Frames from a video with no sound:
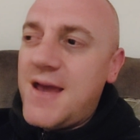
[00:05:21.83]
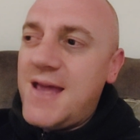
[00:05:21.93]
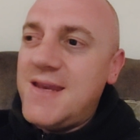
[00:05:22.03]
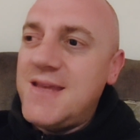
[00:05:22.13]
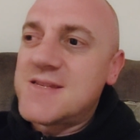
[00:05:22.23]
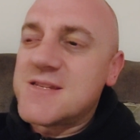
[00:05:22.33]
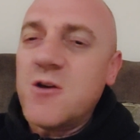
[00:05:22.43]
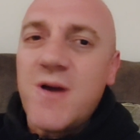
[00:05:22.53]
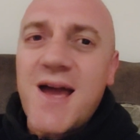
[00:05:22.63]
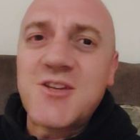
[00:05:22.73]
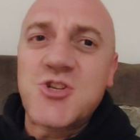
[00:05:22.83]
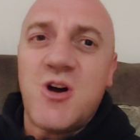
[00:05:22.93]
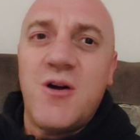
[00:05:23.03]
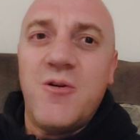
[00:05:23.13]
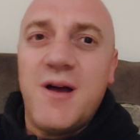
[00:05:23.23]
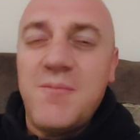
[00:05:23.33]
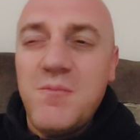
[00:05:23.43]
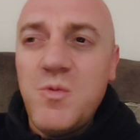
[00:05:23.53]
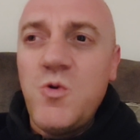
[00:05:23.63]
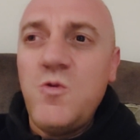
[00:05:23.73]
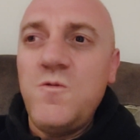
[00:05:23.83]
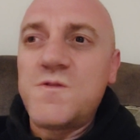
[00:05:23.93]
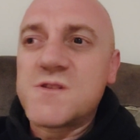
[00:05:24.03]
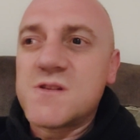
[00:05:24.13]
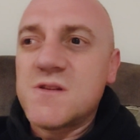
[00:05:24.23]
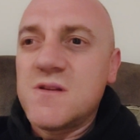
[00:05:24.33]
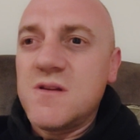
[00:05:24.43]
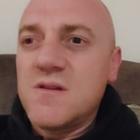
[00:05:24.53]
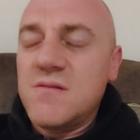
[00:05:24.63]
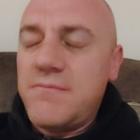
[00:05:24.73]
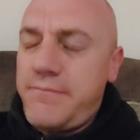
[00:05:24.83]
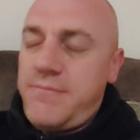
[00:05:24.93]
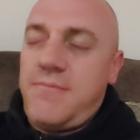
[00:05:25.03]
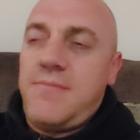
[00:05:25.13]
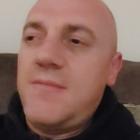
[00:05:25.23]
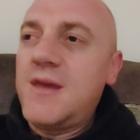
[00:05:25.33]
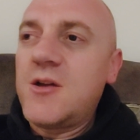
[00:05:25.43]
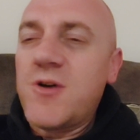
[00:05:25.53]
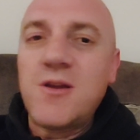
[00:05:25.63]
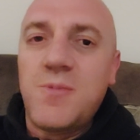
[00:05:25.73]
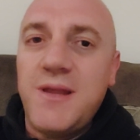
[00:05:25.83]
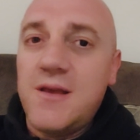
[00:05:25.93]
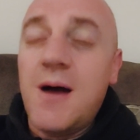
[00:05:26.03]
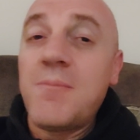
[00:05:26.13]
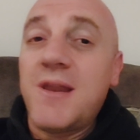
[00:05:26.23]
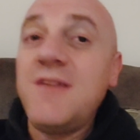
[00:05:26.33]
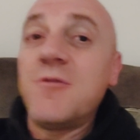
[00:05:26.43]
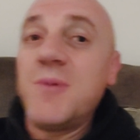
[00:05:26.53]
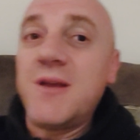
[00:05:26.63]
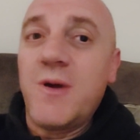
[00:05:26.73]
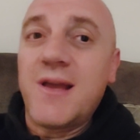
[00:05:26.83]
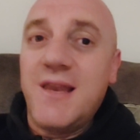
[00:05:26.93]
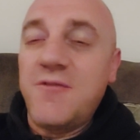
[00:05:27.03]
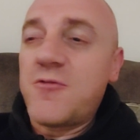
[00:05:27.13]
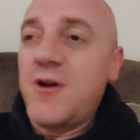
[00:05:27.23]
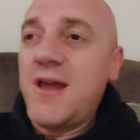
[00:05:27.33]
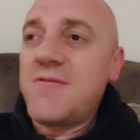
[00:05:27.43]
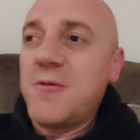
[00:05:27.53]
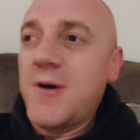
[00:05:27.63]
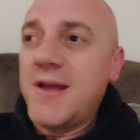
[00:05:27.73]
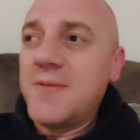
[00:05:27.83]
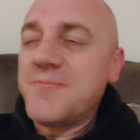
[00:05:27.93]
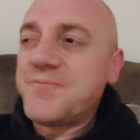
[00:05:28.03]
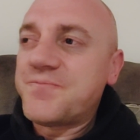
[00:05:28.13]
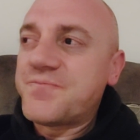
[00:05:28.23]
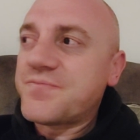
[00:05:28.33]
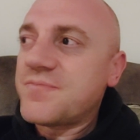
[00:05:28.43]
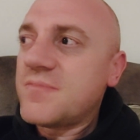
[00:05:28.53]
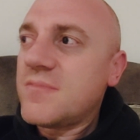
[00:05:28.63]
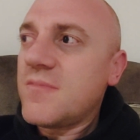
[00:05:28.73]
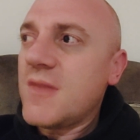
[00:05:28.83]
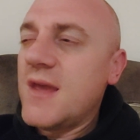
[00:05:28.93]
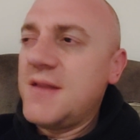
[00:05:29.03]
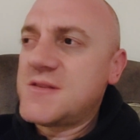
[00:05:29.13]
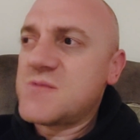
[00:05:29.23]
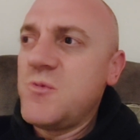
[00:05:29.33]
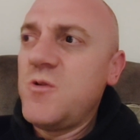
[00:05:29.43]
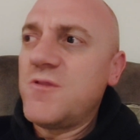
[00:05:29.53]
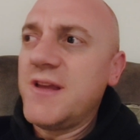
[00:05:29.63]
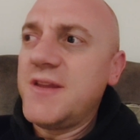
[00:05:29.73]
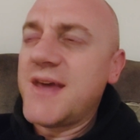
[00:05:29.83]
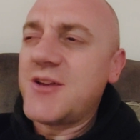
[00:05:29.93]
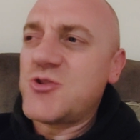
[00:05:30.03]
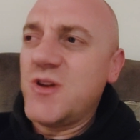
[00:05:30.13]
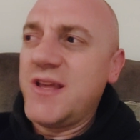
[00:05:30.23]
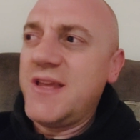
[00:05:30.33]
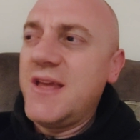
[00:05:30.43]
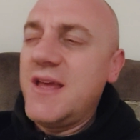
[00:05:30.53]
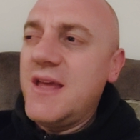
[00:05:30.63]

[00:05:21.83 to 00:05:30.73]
and he's so agile and moves incredibly, unbelievably quickly for a heavyweight, and smoothly and naturally.